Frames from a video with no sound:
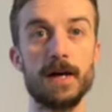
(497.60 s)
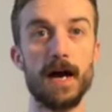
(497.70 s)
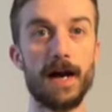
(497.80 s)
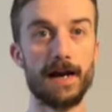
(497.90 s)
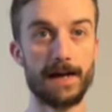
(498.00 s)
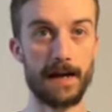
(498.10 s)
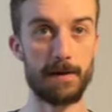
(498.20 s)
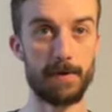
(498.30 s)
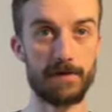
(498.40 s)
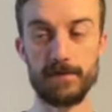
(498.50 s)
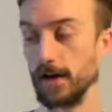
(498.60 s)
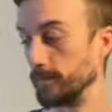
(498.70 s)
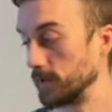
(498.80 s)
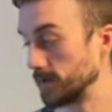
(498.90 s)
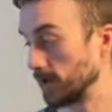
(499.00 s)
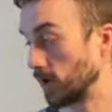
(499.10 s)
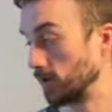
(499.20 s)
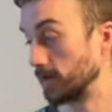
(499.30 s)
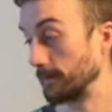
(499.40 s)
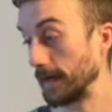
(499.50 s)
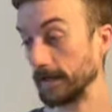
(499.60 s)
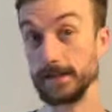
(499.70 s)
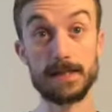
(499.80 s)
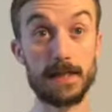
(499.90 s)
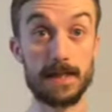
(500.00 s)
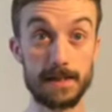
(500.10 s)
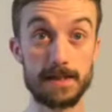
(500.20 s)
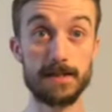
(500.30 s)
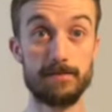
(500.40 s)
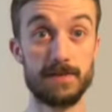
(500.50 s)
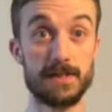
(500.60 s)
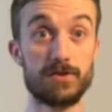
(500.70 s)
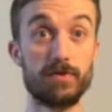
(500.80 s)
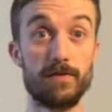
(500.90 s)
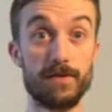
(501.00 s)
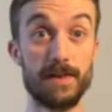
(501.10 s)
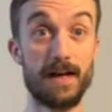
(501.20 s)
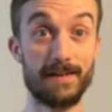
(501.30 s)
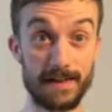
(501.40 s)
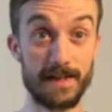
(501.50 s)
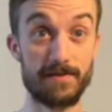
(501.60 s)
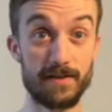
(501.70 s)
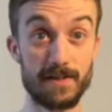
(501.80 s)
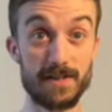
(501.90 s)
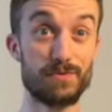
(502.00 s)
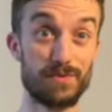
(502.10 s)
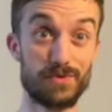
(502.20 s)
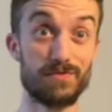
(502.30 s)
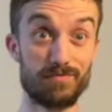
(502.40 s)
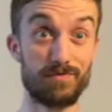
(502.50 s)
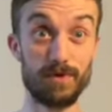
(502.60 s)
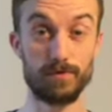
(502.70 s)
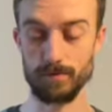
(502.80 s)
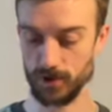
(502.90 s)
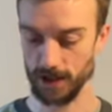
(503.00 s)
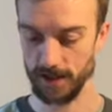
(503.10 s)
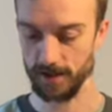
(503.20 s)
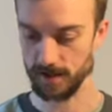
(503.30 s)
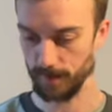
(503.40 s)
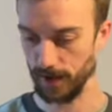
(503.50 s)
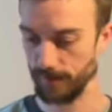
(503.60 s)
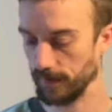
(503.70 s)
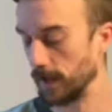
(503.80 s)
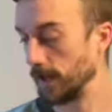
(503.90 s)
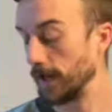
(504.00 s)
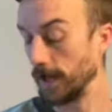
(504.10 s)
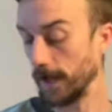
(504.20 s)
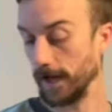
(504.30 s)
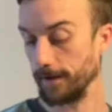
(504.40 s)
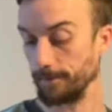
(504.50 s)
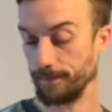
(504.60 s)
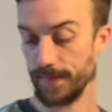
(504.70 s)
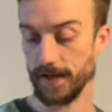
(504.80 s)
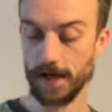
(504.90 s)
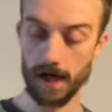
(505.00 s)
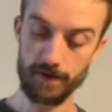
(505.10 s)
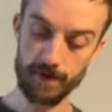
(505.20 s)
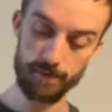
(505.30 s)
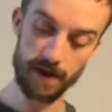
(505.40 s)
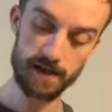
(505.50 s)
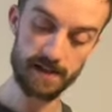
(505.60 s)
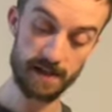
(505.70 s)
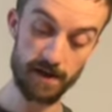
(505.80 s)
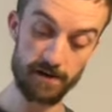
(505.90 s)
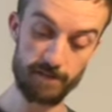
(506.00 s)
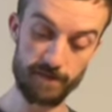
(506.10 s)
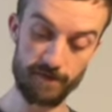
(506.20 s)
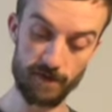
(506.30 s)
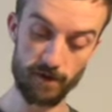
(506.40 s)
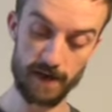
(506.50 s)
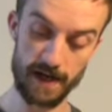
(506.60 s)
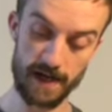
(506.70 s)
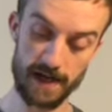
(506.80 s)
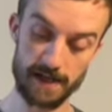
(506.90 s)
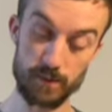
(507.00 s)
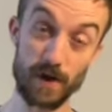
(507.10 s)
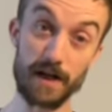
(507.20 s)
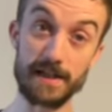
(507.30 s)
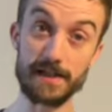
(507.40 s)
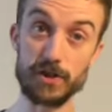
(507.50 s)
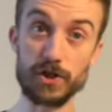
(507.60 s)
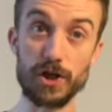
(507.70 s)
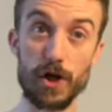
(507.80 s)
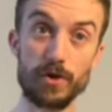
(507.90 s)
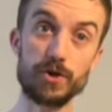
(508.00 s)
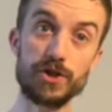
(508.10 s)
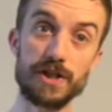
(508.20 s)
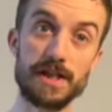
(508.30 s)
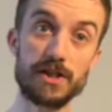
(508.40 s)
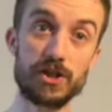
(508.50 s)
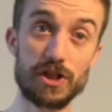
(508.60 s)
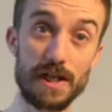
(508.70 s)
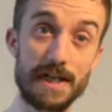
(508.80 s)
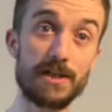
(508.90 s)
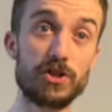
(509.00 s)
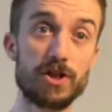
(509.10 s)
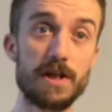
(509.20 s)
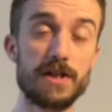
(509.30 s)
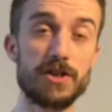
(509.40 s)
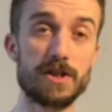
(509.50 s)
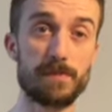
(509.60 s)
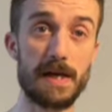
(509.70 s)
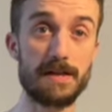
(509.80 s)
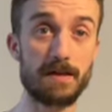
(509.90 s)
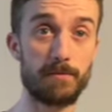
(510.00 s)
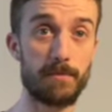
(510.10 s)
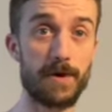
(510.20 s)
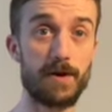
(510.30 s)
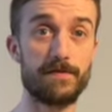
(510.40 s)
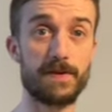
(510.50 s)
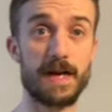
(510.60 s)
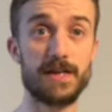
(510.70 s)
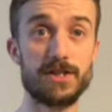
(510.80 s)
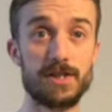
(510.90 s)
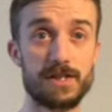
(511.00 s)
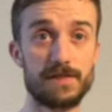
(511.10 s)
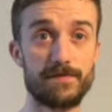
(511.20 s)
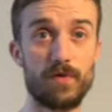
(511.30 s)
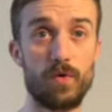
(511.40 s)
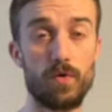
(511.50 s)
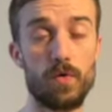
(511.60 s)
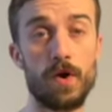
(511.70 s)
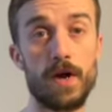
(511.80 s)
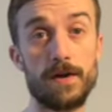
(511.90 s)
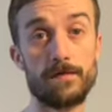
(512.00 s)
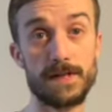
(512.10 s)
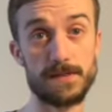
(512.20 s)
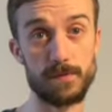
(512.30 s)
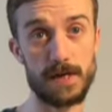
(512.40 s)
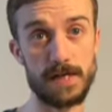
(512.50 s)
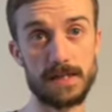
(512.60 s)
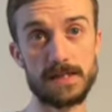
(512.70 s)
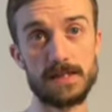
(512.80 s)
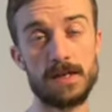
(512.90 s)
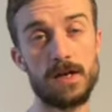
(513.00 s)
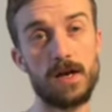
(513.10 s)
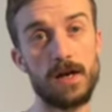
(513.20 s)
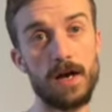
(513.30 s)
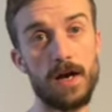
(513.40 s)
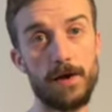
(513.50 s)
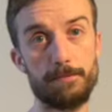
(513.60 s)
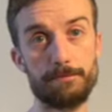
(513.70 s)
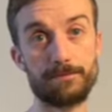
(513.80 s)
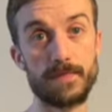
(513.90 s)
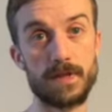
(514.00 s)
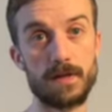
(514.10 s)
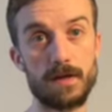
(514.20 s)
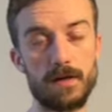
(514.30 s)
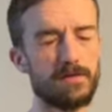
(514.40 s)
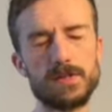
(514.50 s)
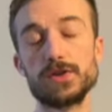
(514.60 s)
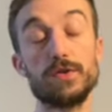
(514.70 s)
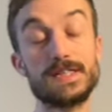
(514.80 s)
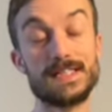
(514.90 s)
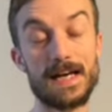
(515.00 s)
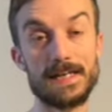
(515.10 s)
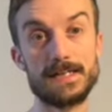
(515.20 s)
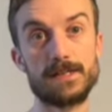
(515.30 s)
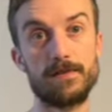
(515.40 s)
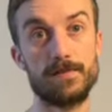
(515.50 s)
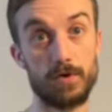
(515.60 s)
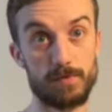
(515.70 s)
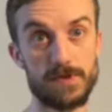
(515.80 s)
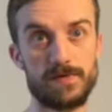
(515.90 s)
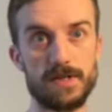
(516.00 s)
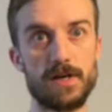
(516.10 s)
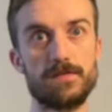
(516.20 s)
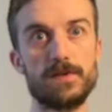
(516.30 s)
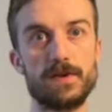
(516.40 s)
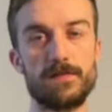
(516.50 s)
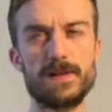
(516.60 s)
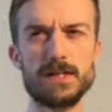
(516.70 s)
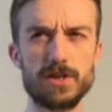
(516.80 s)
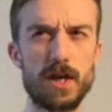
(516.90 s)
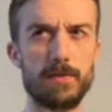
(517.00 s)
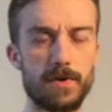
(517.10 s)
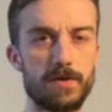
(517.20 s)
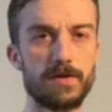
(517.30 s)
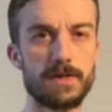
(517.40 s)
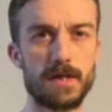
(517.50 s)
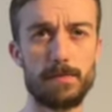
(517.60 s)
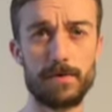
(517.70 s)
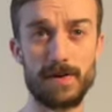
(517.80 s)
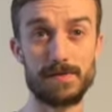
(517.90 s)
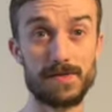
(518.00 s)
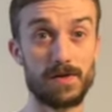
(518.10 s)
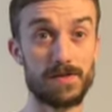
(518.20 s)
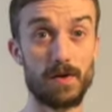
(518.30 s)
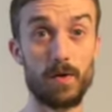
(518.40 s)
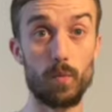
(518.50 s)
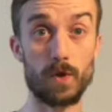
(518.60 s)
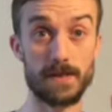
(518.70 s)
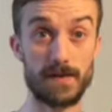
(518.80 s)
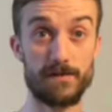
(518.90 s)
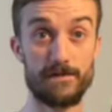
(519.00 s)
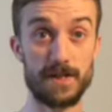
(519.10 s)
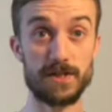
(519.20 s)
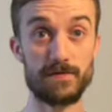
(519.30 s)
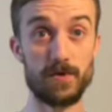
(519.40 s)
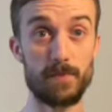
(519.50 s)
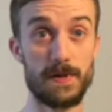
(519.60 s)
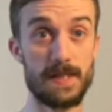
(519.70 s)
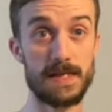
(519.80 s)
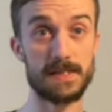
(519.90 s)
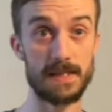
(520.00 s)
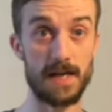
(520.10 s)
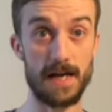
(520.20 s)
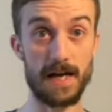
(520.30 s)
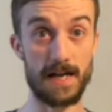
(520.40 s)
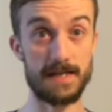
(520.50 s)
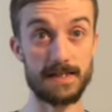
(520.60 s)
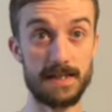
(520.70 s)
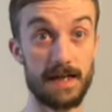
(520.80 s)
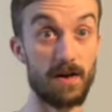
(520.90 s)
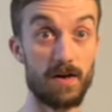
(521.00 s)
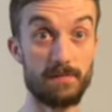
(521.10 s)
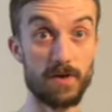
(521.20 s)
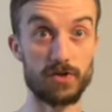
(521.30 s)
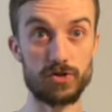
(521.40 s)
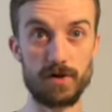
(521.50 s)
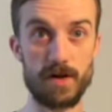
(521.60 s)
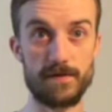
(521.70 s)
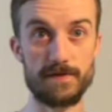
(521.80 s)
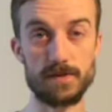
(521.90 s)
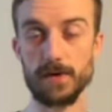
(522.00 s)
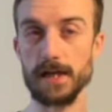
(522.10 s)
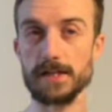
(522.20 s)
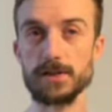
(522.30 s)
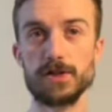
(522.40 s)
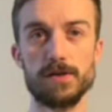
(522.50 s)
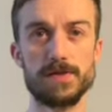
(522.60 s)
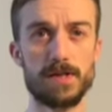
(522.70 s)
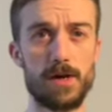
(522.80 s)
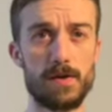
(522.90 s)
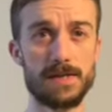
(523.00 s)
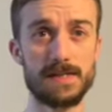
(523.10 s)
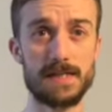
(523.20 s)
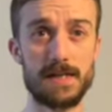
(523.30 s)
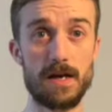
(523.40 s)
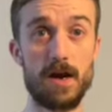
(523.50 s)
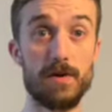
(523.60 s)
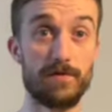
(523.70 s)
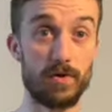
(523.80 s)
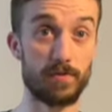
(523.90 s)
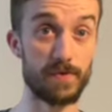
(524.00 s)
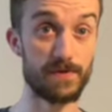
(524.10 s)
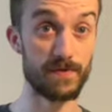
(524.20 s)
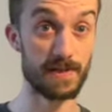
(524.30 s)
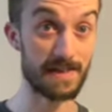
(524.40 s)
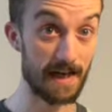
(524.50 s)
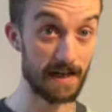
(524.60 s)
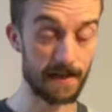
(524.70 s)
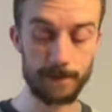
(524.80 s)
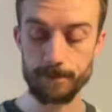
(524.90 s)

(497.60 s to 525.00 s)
and had an epic fail because I glued the magnet to the inside of the dish rather than the underneath of the dish, which was a real genius move. The other person that I've been following is One Lisa Show. She has literally just pinged up on my notifications for this week's, today's Vlogmas video that I think she uploaded a couple of hours ago. So once I finish filming this and editing, I'm going straight over to One Lisa Shows to go and see her Vlogmas for today.